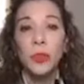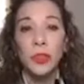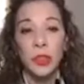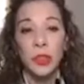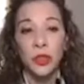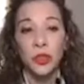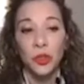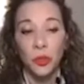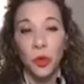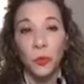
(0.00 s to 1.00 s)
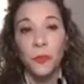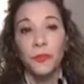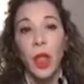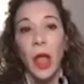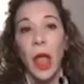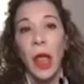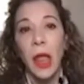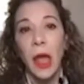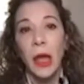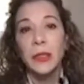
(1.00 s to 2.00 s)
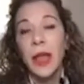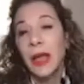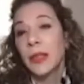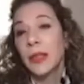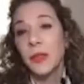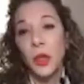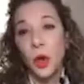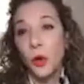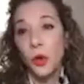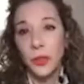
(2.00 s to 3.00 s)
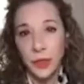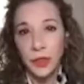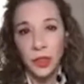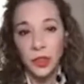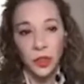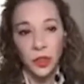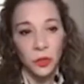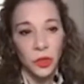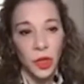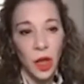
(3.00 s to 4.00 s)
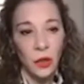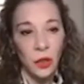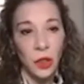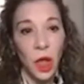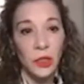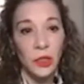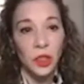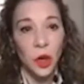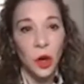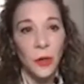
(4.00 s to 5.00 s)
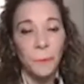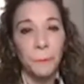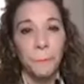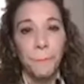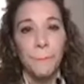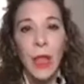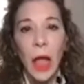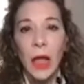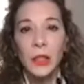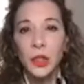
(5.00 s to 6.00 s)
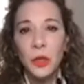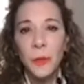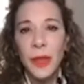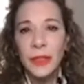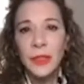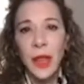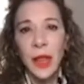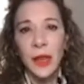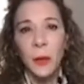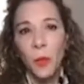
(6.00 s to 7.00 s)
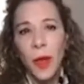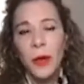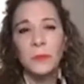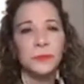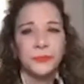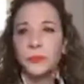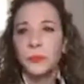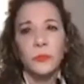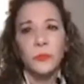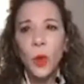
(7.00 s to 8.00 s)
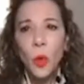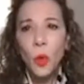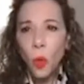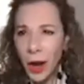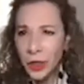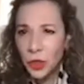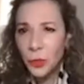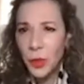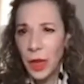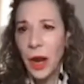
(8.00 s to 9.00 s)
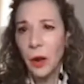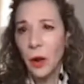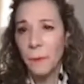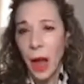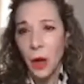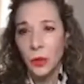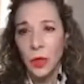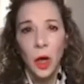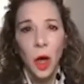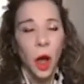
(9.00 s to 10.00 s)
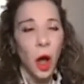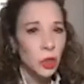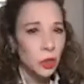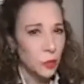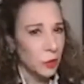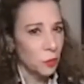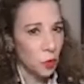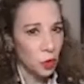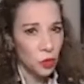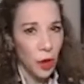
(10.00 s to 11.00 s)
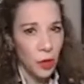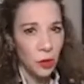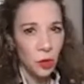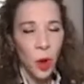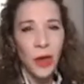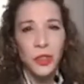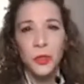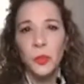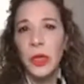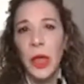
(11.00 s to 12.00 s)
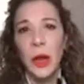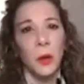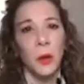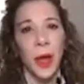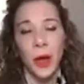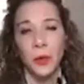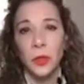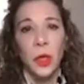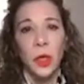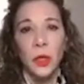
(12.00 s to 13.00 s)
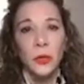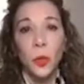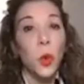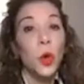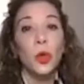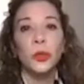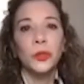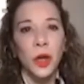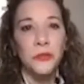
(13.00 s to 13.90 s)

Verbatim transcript: indeed true. And that's how the whole institute uh, got started. And so you may say, well, why should we care about on screen portrayals? Why should we care about the world of